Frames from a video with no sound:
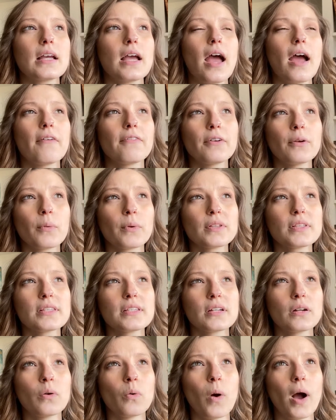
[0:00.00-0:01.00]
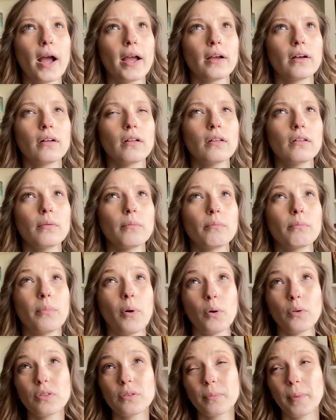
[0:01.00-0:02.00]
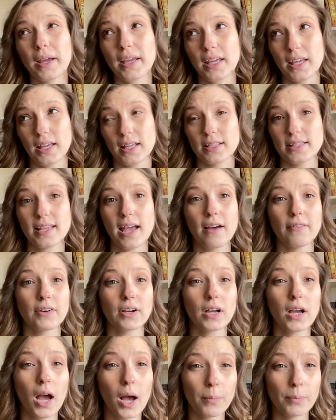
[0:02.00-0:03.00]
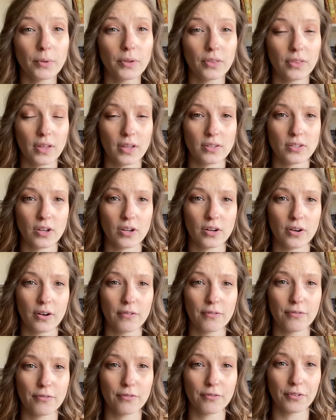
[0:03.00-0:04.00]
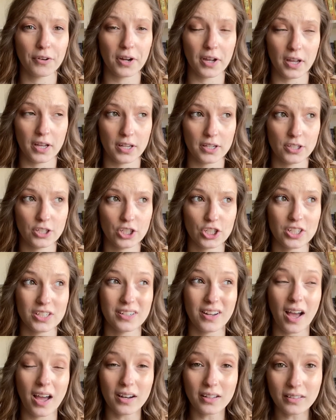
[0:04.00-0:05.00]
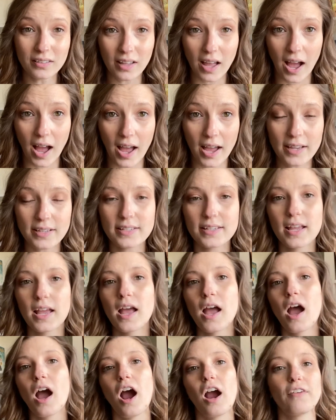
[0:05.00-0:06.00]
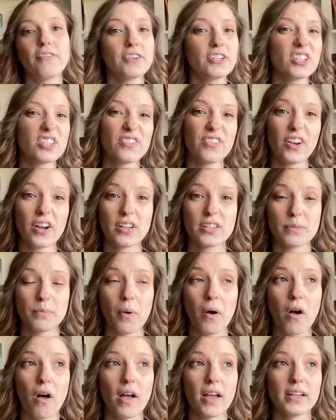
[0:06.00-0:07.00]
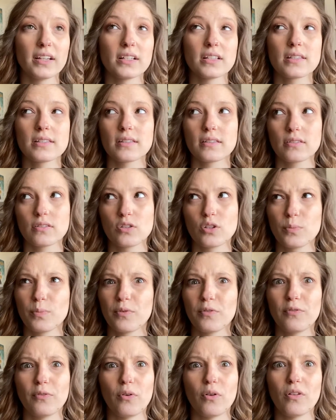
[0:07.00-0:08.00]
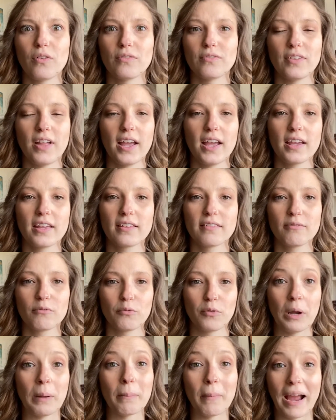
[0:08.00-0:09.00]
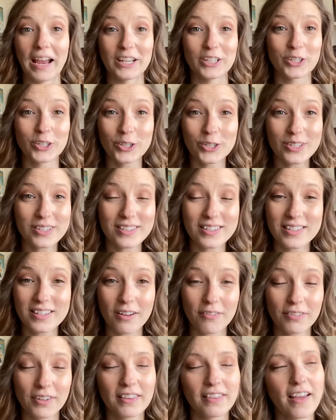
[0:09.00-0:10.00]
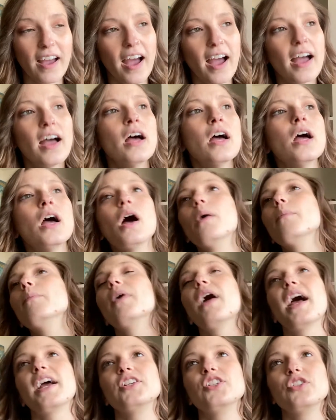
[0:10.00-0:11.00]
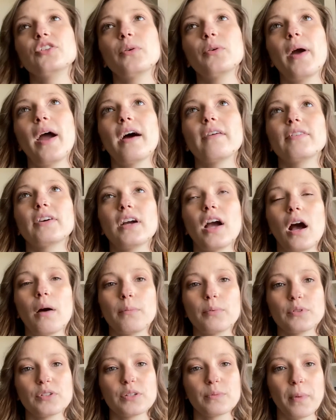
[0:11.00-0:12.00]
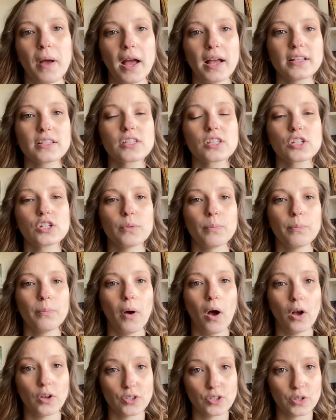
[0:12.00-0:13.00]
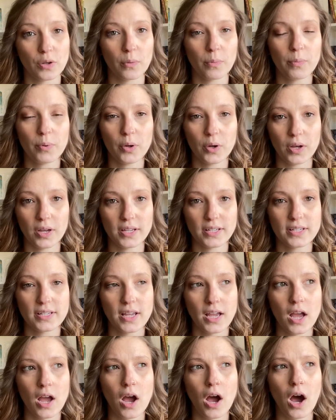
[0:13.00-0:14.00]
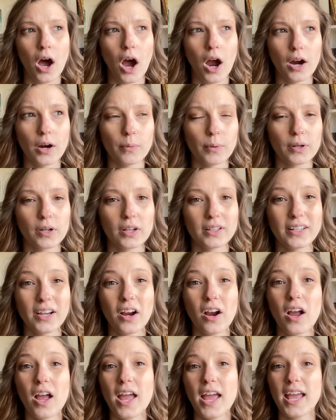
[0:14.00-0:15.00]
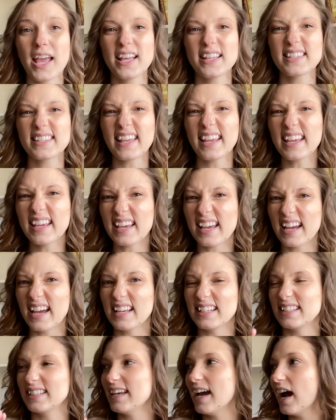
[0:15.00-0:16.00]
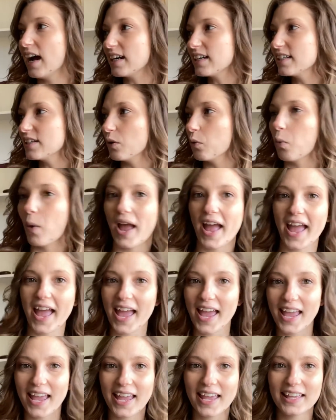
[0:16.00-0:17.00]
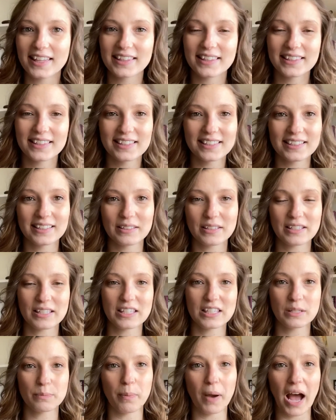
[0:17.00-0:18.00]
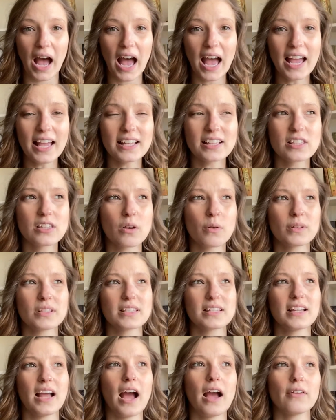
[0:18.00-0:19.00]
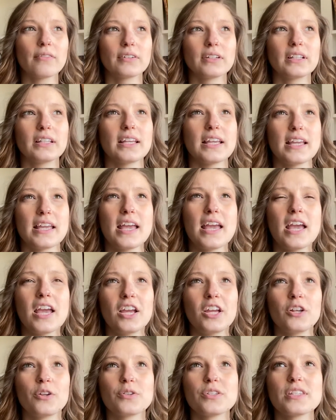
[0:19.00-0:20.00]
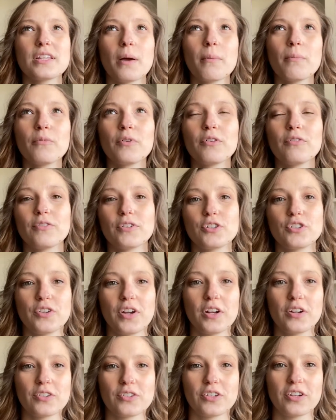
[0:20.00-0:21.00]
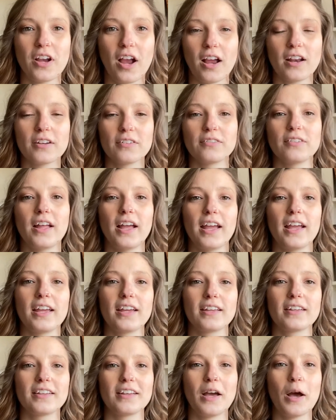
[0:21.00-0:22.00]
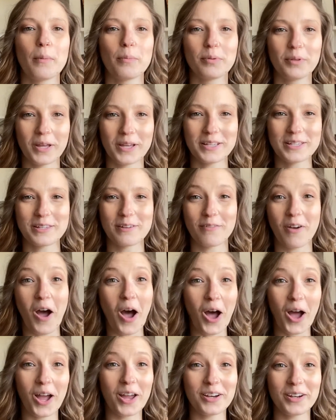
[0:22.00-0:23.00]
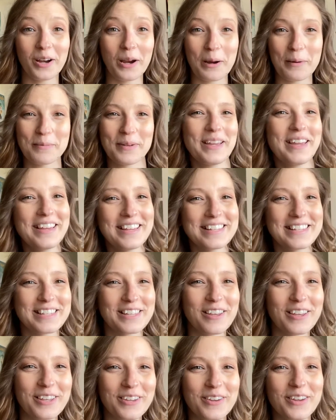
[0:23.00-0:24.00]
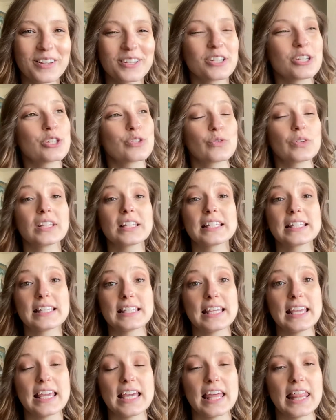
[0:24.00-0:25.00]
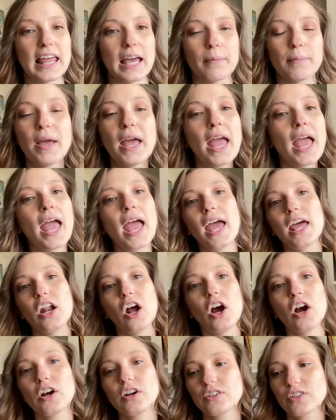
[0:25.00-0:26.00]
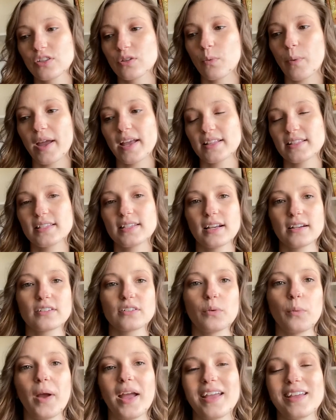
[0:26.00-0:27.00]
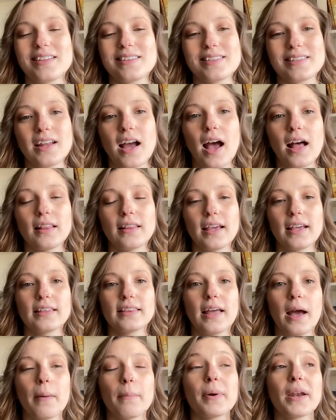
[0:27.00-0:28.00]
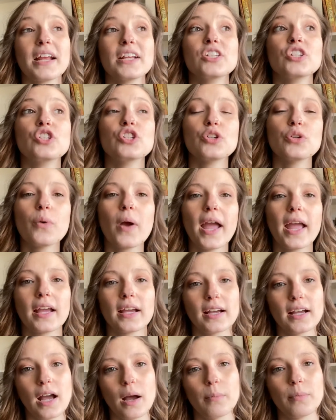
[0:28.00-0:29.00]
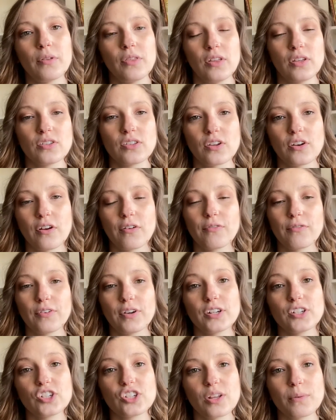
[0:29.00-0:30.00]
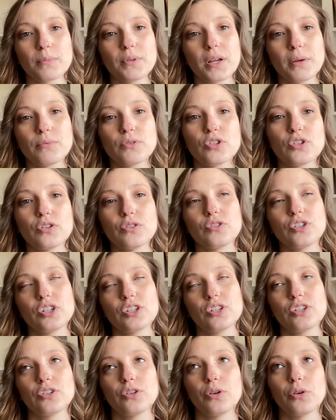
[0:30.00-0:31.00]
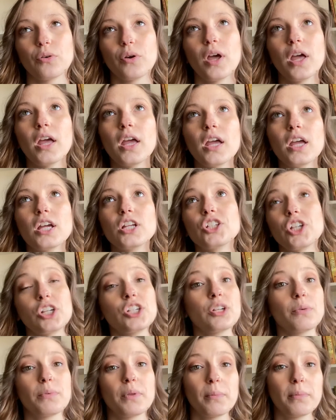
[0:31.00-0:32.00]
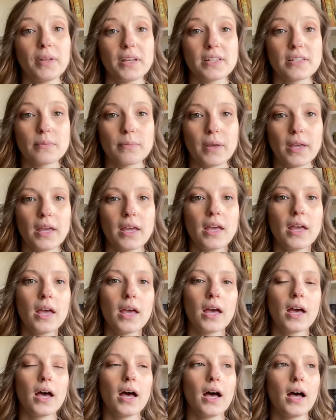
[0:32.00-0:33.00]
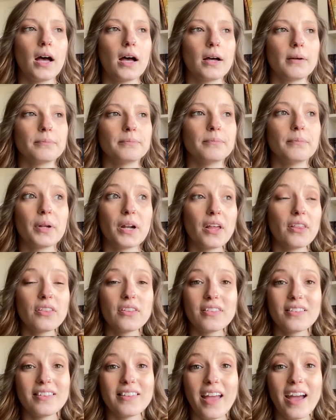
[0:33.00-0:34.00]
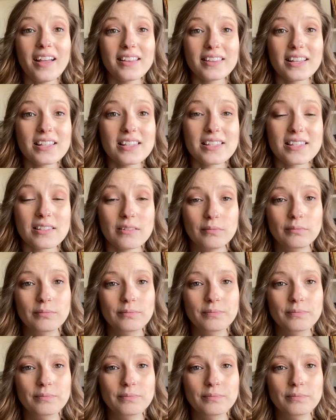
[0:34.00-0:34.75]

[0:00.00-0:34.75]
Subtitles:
every once in a while. Both of my kids have a couple things on our fridge, not a lot. Our fridge is very small and it's super full of like reminders and stuff like that. But I do have a couple spots to also put artwork on there. It's like a tucked away spot. So it's not really, some refrigerators are kind of like a place of honor because you can just really see them. And ours, the way it's tucked away, is not like that. But I do hang a couple things on our fridge sometimes too, just to change up the placement. But other than that, that's